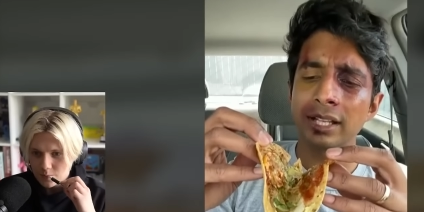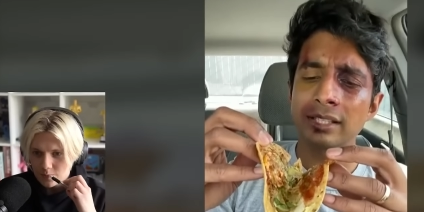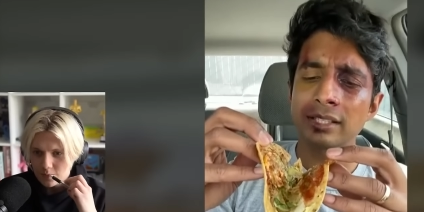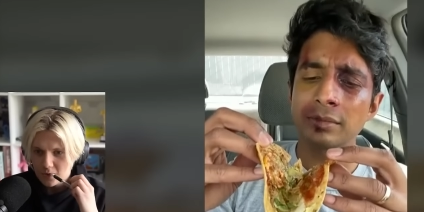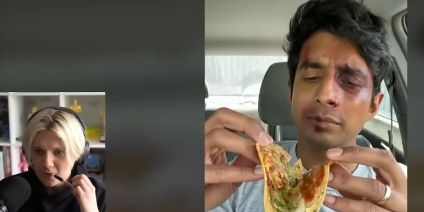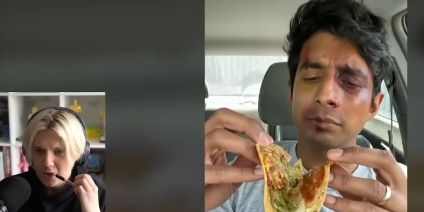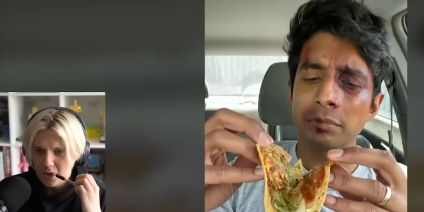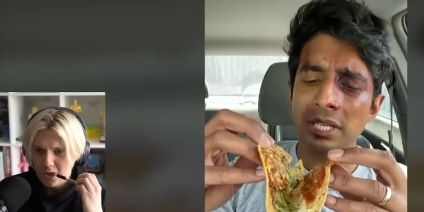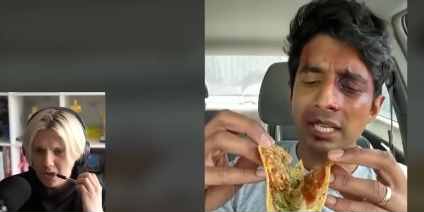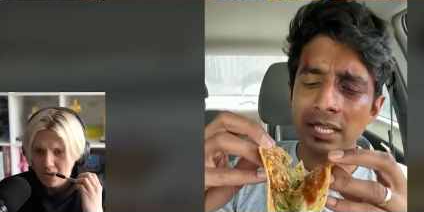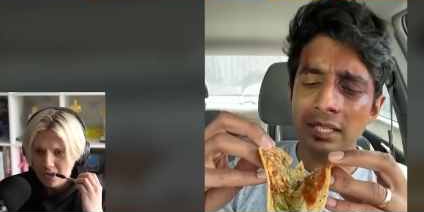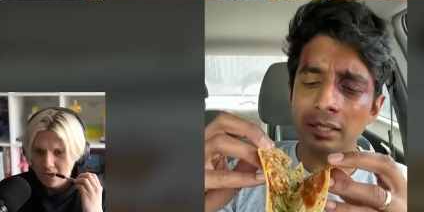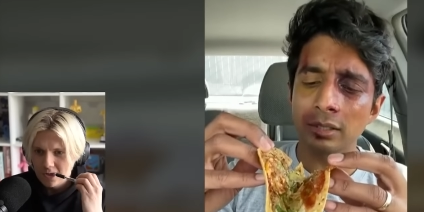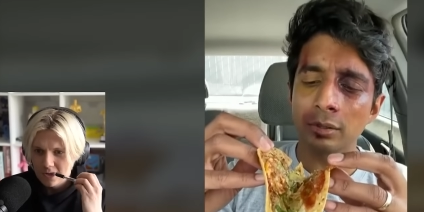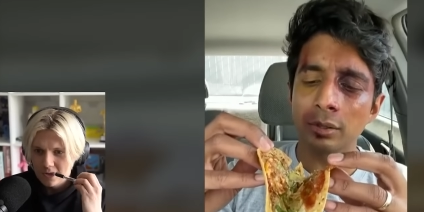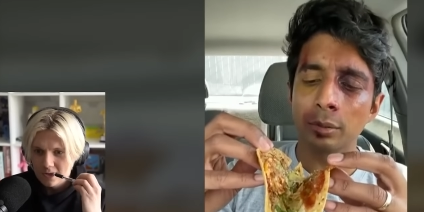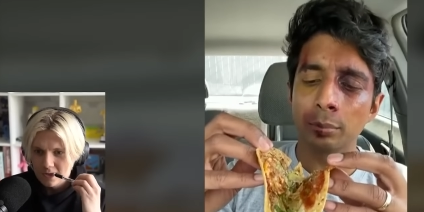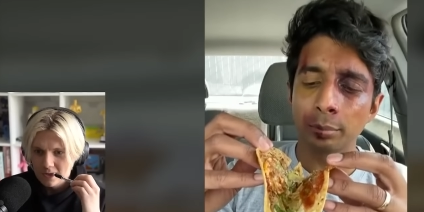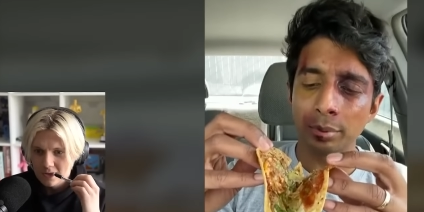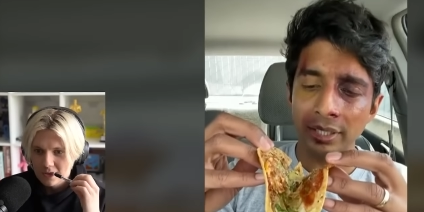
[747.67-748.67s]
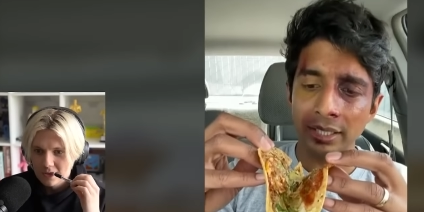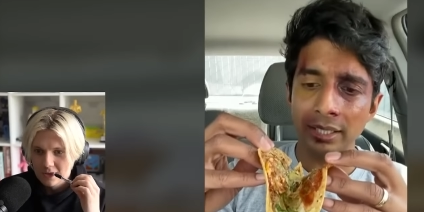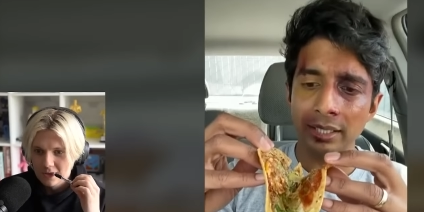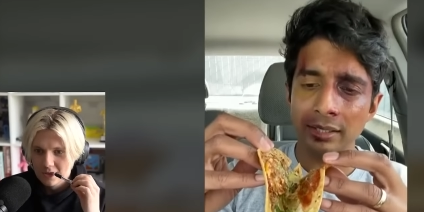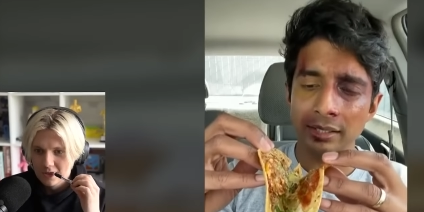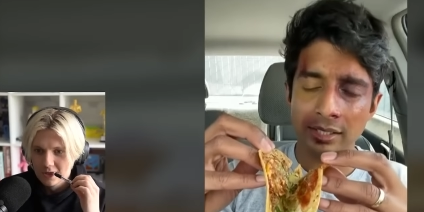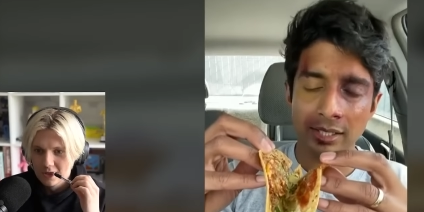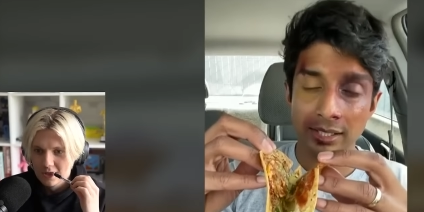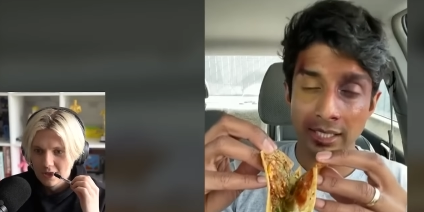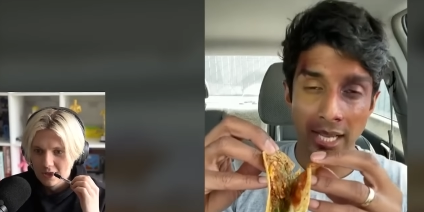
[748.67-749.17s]
Speaker 1: if that's meat or
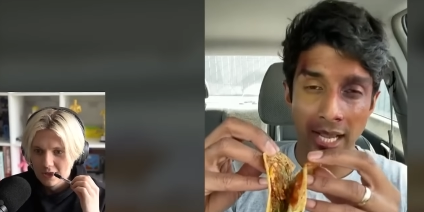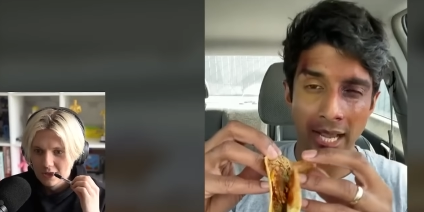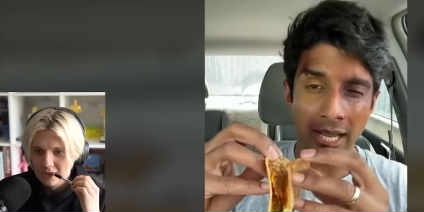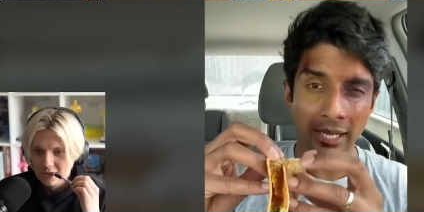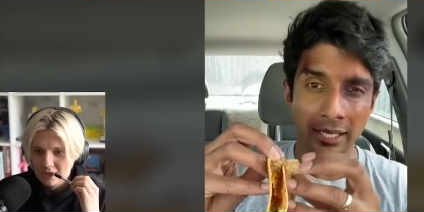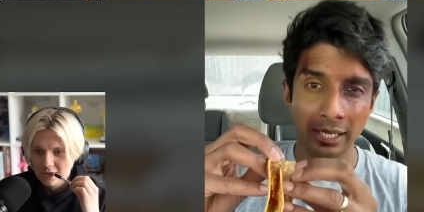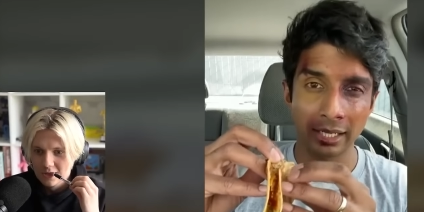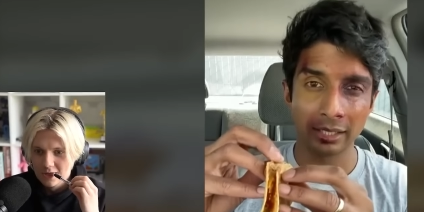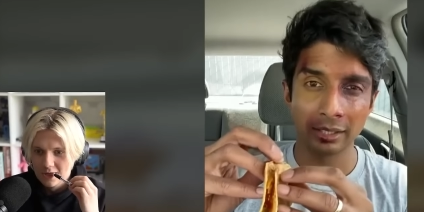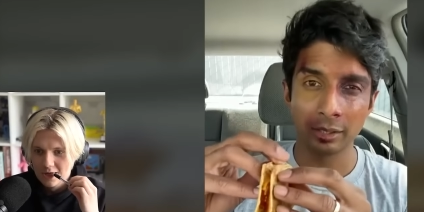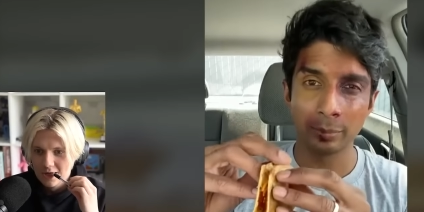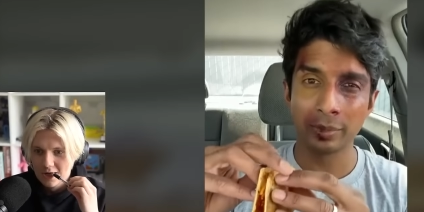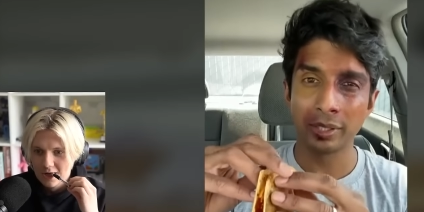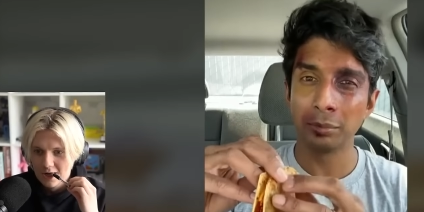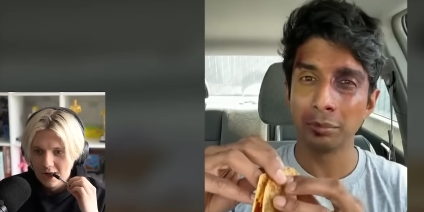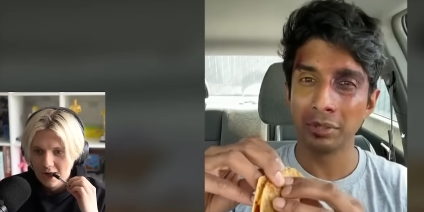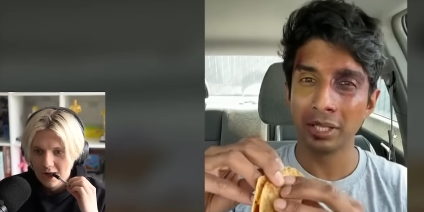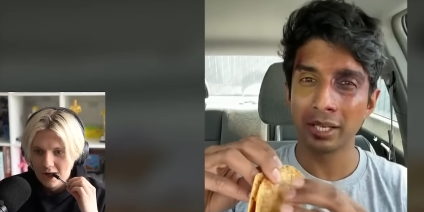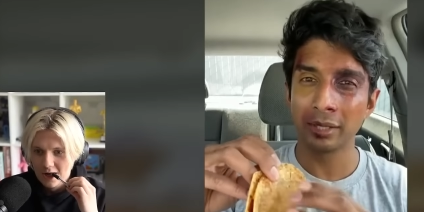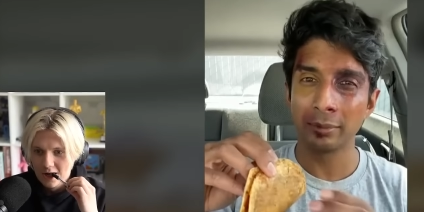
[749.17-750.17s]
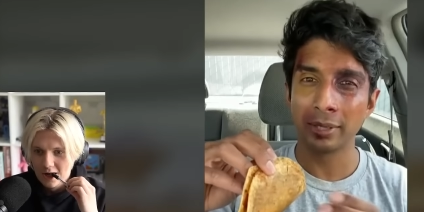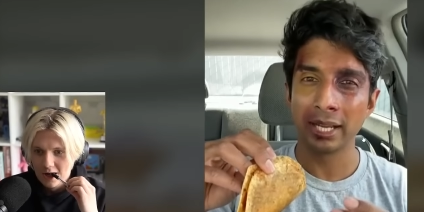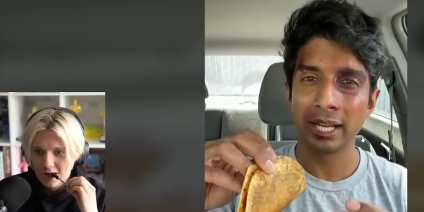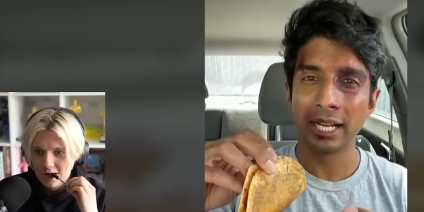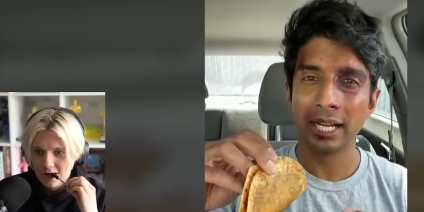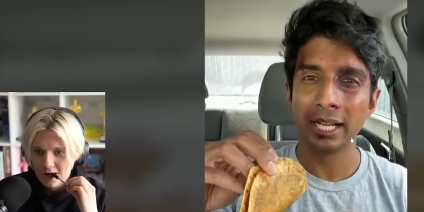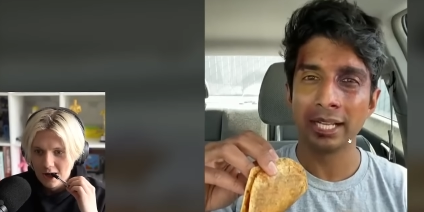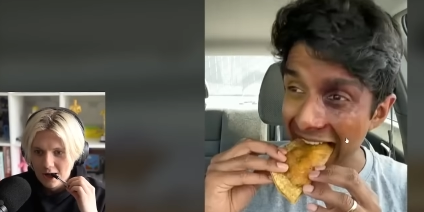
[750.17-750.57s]
beans because I, I got a little bit of blood in my